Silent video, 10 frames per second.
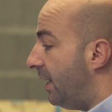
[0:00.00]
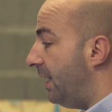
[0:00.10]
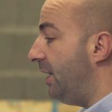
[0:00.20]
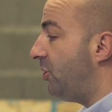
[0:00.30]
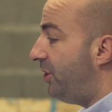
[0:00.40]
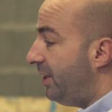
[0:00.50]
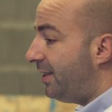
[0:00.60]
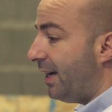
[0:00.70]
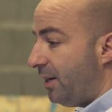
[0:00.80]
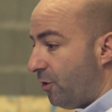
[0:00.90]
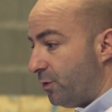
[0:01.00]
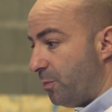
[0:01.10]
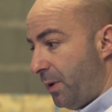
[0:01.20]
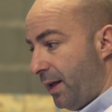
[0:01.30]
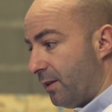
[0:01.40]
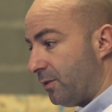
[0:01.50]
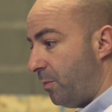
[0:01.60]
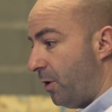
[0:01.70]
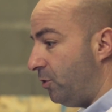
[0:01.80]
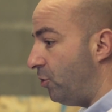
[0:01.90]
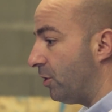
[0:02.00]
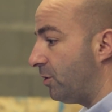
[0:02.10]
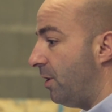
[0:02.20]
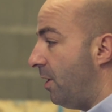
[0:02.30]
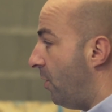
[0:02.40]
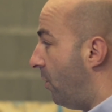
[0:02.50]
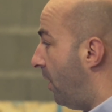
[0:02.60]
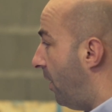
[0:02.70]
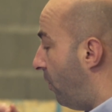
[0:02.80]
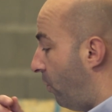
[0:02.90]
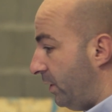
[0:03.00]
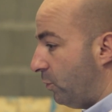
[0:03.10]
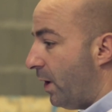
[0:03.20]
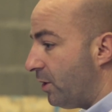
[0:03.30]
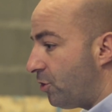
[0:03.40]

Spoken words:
each detail of the plant, but just with one